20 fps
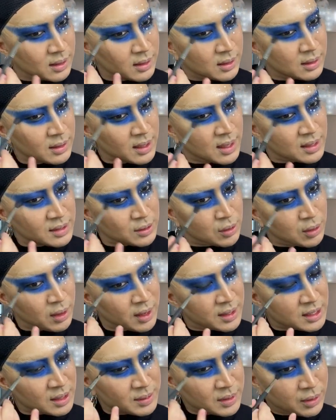yeah, so a lot
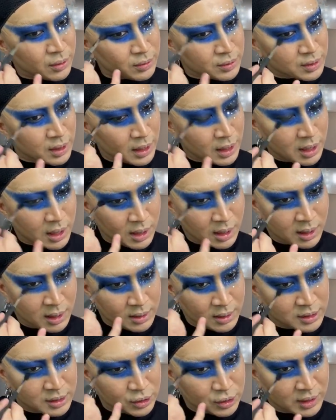of times I
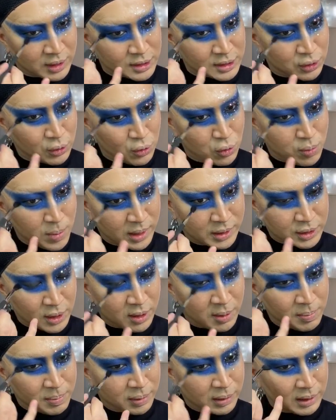don't stress too much
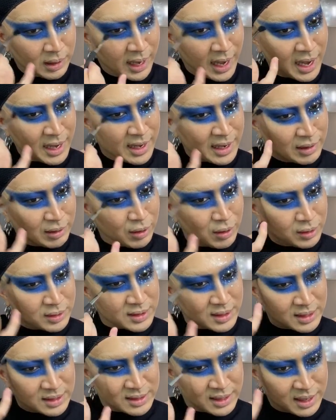on planning looks,
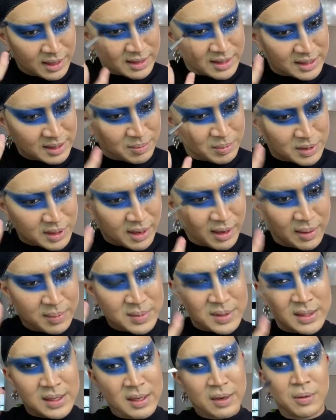because then
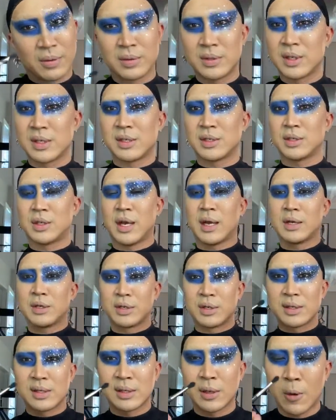sometimes it just
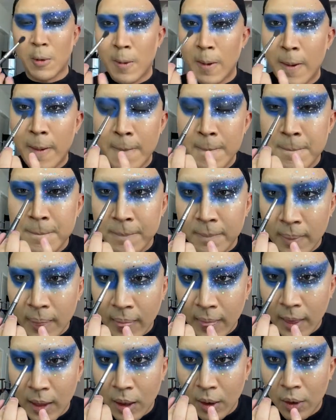changes. So
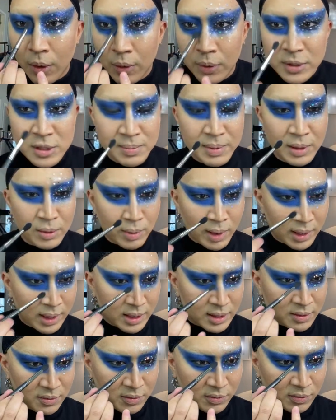always be
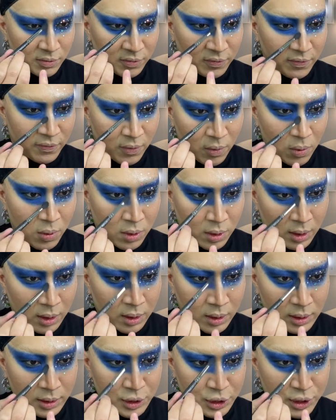ready
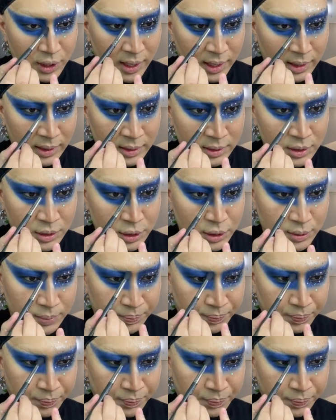for change.